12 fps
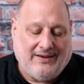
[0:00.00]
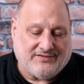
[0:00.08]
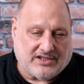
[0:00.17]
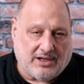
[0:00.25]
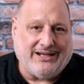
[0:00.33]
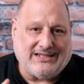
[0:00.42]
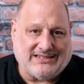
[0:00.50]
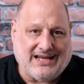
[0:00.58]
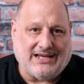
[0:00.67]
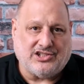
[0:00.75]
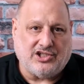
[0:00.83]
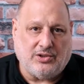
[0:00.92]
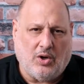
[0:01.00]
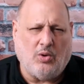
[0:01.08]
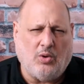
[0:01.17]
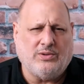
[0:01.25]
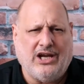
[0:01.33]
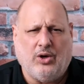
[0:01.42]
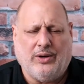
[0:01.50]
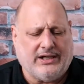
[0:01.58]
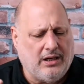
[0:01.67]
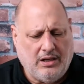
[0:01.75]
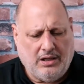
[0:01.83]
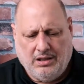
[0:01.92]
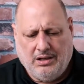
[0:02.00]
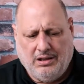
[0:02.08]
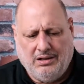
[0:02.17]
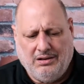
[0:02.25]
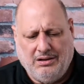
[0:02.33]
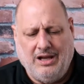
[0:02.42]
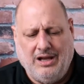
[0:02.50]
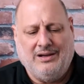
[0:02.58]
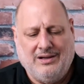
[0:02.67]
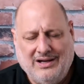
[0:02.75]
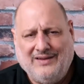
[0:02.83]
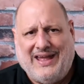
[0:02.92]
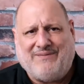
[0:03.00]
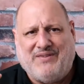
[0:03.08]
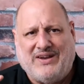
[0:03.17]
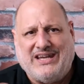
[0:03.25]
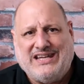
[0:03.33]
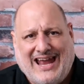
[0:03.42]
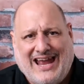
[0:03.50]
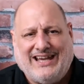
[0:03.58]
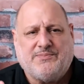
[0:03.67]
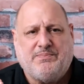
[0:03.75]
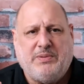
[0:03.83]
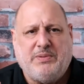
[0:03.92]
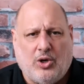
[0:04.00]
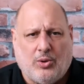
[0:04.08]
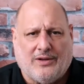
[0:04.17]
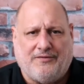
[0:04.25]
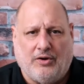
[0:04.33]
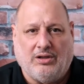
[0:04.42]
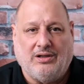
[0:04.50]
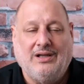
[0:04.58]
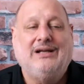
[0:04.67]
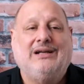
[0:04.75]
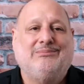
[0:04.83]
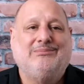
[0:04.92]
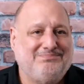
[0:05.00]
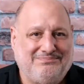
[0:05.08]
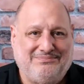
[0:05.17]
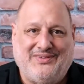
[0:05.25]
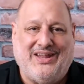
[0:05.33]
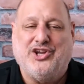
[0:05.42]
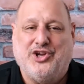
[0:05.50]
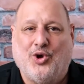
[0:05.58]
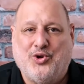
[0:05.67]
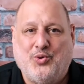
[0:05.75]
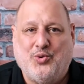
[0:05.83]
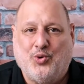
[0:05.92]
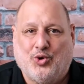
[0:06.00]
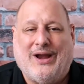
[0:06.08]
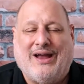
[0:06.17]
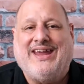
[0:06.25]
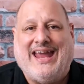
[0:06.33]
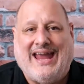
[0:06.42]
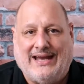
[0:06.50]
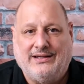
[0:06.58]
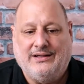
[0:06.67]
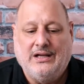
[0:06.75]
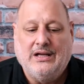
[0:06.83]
If somebody says to you, oh, Derek, that vignette is beautiful, then you know you were heavy-handed.